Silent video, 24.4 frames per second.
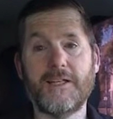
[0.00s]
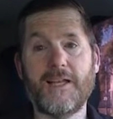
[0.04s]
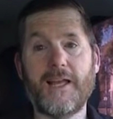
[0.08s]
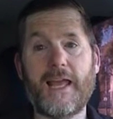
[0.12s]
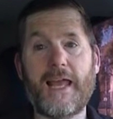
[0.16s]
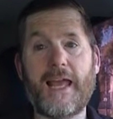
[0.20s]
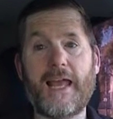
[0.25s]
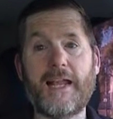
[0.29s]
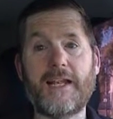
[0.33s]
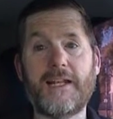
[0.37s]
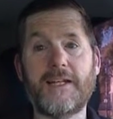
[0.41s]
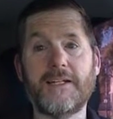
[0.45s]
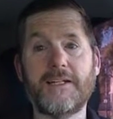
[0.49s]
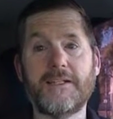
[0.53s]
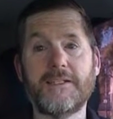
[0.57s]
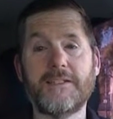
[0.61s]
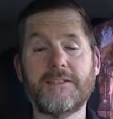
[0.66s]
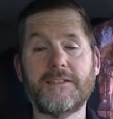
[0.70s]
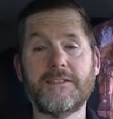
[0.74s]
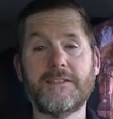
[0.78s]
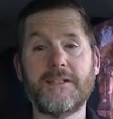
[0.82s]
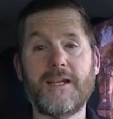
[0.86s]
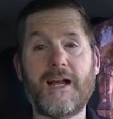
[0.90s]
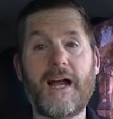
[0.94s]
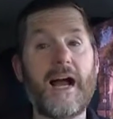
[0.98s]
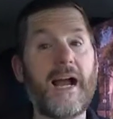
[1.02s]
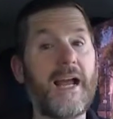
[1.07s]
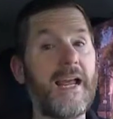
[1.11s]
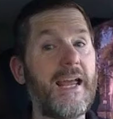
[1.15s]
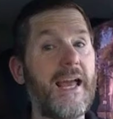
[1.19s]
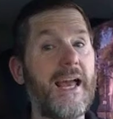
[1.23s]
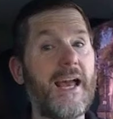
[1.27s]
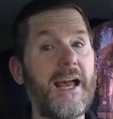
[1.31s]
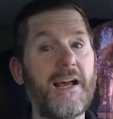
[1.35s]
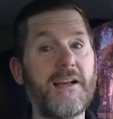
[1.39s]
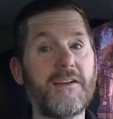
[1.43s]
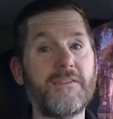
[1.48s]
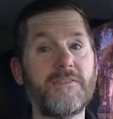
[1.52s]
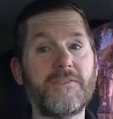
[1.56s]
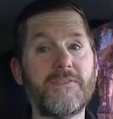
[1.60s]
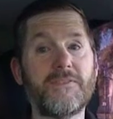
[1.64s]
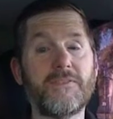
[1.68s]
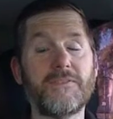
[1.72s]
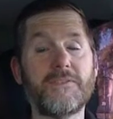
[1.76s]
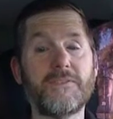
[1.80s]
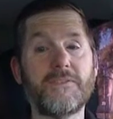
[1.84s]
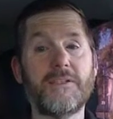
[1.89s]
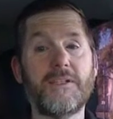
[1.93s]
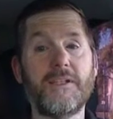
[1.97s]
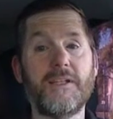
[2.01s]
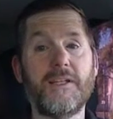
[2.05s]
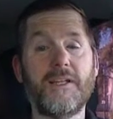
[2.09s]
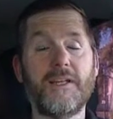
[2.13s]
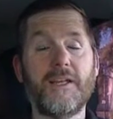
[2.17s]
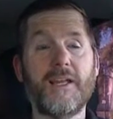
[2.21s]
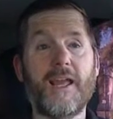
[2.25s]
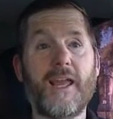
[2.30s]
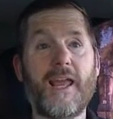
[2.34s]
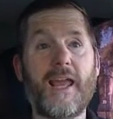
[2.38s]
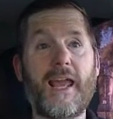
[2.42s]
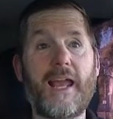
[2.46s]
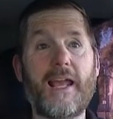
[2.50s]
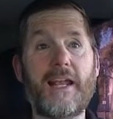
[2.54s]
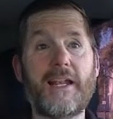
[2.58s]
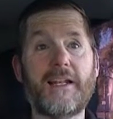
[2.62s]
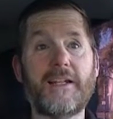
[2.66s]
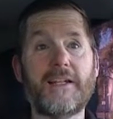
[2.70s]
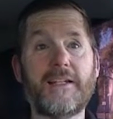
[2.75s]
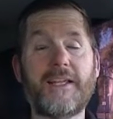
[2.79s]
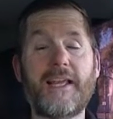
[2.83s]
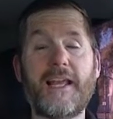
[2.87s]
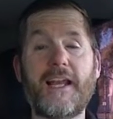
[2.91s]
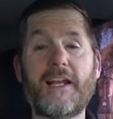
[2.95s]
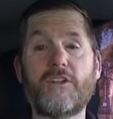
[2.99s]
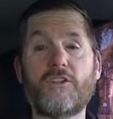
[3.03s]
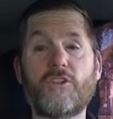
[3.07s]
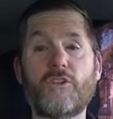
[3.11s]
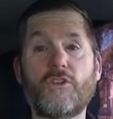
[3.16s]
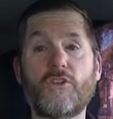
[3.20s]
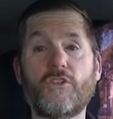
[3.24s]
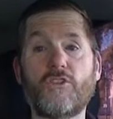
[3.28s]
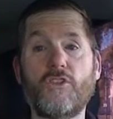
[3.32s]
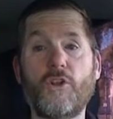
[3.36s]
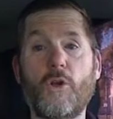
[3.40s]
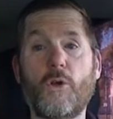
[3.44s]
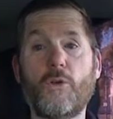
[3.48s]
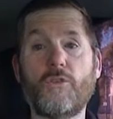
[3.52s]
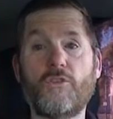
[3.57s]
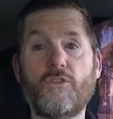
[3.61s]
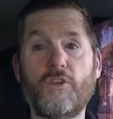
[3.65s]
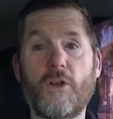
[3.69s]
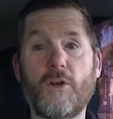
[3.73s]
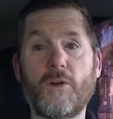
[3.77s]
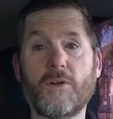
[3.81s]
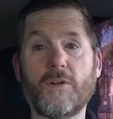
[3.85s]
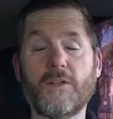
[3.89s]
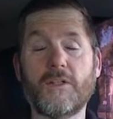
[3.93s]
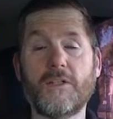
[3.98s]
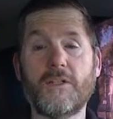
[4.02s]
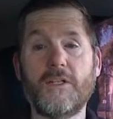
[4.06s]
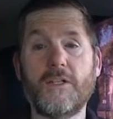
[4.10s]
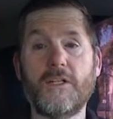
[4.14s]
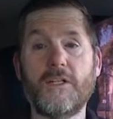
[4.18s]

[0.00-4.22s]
And I have, and cancer is no joke.